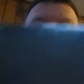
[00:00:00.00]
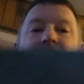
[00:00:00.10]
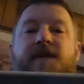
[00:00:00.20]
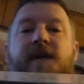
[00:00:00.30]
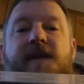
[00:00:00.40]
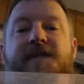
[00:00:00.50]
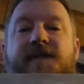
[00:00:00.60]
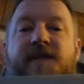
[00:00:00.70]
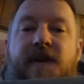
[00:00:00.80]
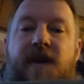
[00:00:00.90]
so this
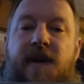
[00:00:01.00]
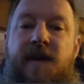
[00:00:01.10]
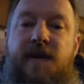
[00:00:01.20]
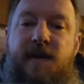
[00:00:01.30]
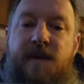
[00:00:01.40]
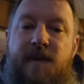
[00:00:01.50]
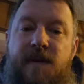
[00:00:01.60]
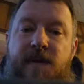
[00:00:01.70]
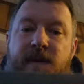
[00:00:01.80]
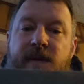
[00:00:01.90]
is the
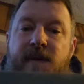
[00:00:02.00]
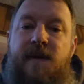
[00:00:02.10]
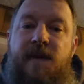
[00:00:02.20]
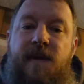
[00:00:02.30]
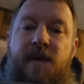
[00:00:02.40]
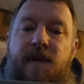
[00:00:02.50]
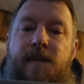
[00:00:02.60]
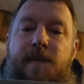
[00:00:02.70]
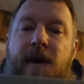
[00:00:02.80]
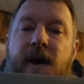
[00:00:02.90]
unit
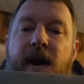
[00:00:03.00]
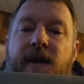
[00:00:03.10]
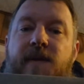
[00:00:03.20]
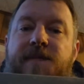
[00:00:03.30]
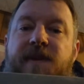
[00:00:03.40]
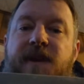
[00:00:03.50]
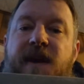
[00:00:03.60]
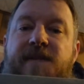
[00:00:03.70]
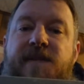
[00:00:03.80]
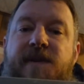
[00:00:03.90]
I bought. I don't know if you
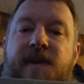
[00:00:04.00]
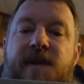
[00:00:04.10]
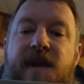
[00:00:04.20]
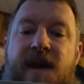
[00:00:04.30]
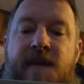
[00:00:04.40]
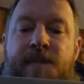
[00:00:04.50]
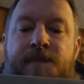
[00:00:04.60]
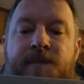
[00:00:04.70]
guys can read that.